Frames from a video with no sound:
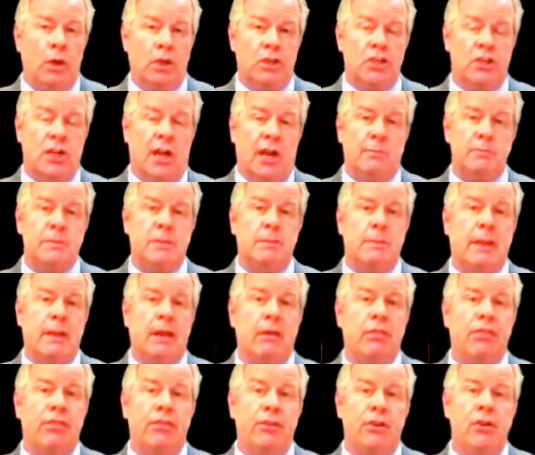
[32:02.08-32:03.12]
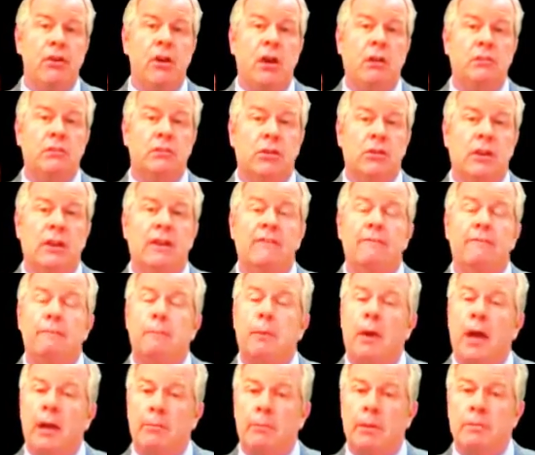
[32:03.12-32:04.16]
workshops about third alternative
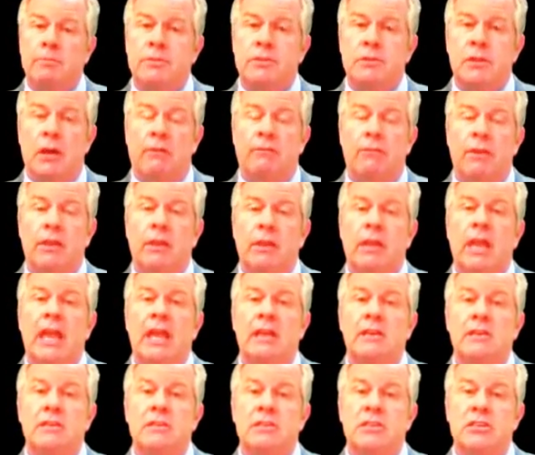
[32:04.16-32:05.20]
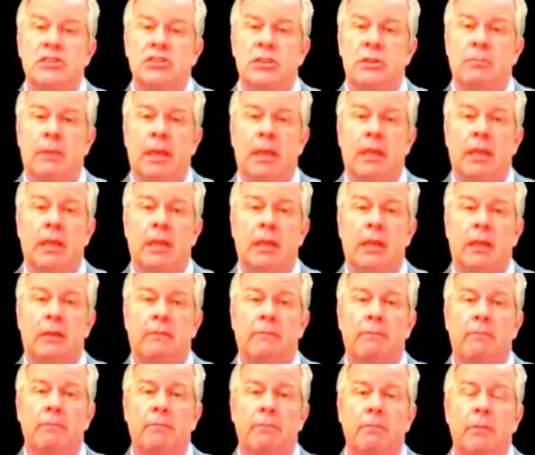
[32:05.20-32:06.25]
problem solving and decision making.
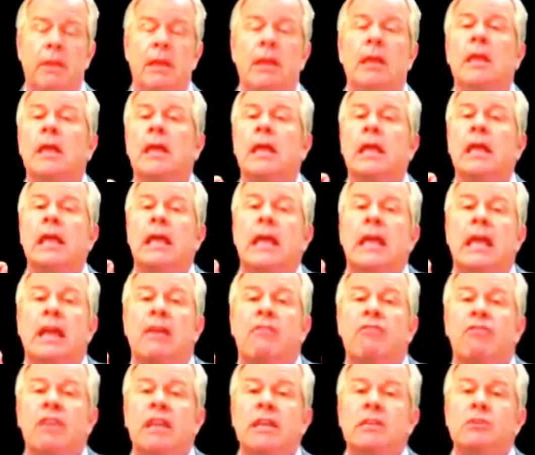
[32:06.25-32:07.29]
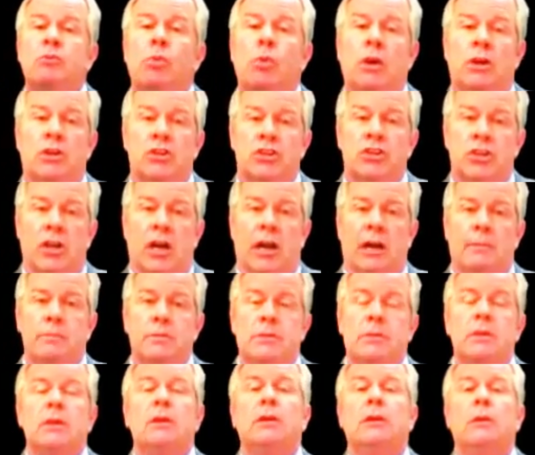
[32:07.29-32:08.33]
In these
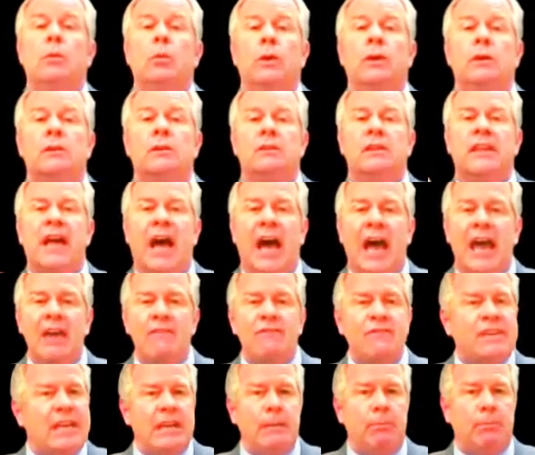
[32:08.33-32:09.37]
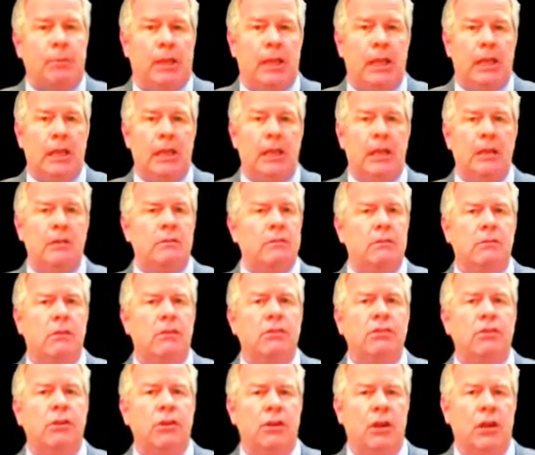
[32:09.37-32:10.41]
workshops, we'll dive deeply into the
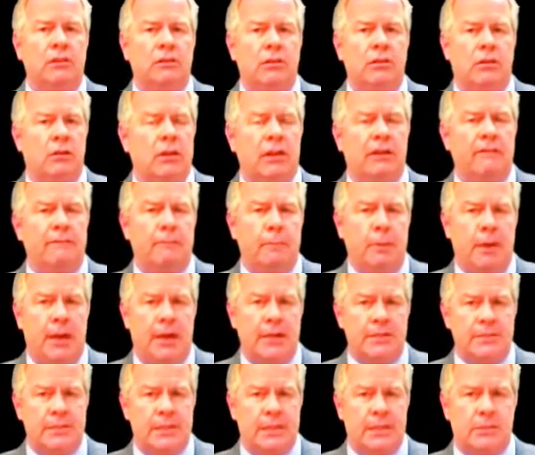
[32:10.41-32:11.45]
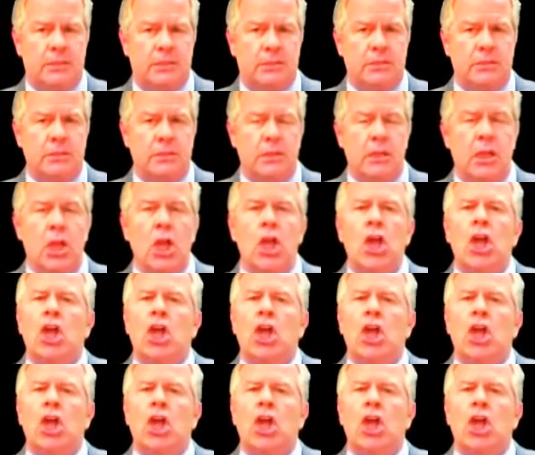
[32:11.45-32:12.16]
third alternative process.